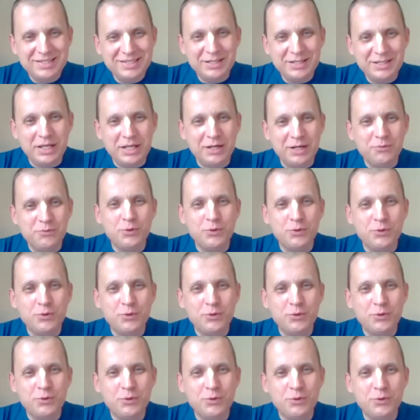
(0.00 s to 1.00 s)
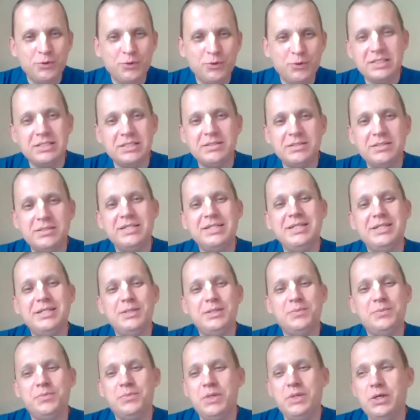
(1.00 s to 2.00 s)
Like for 2 years,
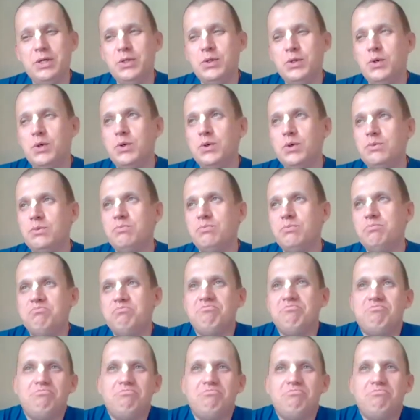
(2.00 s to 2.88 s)
you know,